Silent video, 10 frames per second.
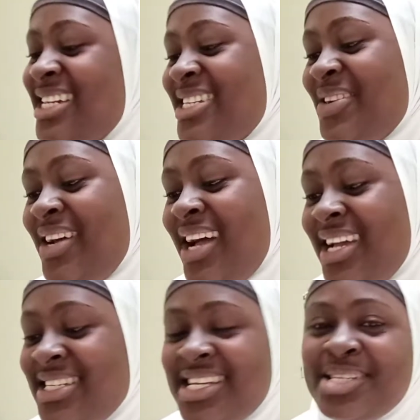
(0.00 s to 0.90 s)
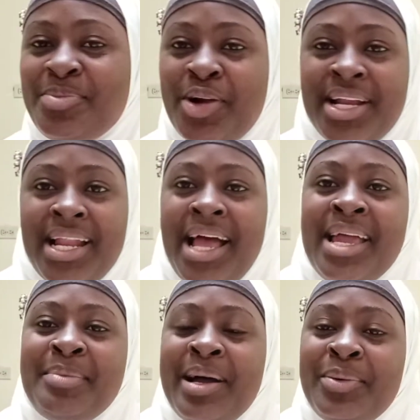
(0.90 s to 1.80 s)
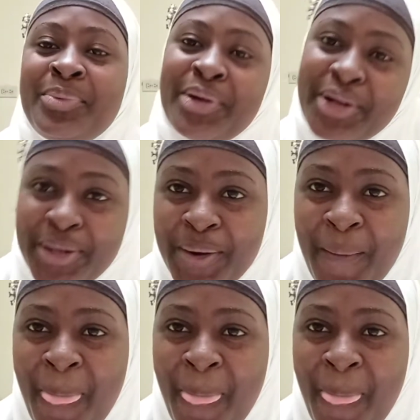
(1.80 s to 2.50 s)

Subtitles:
So guys, this morning I am at work.